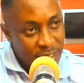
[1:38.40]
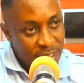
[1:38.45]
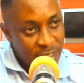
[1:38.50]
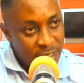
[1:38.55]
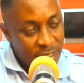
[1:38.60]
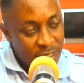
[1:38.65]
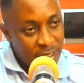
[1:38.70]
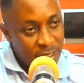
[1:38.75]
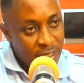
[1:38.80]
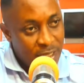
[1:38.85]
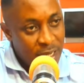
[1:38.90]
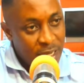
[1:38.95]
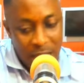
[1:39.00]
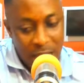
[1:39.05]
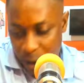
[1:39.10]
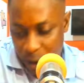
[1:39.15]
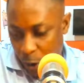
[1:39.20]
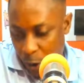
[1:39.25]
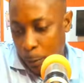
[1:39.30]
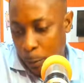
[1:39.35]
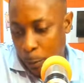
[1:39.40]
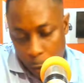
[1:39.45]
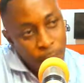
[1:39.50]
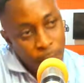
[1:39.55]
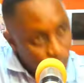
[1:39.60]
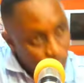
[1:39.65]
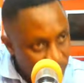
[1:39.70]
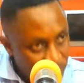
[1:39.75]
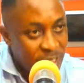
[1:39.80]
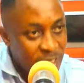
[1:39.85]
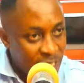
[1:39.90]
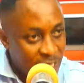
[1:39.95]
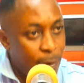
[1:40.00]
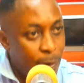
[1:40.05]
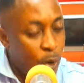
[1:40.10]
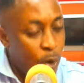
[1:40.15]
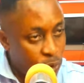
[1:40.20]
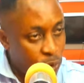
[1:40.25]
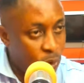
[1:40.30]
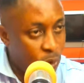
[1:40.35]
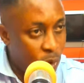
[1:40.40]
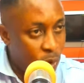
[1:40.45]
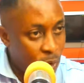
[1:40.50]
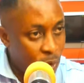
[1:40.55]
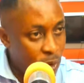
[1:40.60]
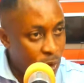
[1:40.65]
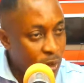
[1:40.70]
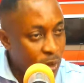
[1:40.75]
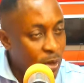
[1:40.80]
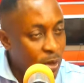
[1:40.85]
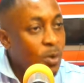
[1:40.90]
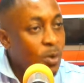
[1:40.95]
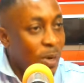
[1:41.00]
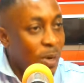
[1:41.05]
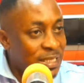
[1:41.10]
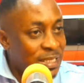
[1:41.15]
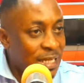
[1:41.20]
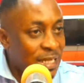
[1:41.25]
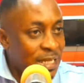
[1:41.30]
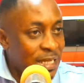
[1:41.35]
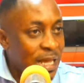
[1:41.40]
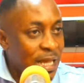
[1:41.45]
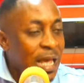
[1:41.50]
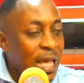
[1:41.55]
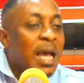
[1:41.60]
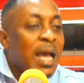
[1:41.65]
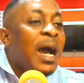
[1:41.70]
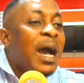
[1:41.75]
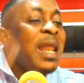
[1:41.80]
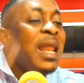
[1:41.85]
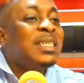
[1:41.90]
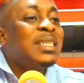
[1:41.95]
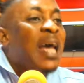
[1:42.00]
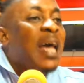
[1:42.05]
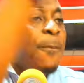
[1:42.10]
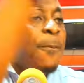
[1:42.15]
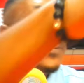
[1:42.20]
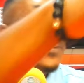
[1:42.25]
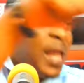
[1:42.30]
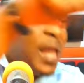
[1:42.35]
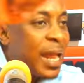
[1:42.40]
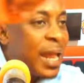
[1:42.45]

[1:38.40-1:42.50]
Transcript: I was about full season am Kotoko. What I say? And I say player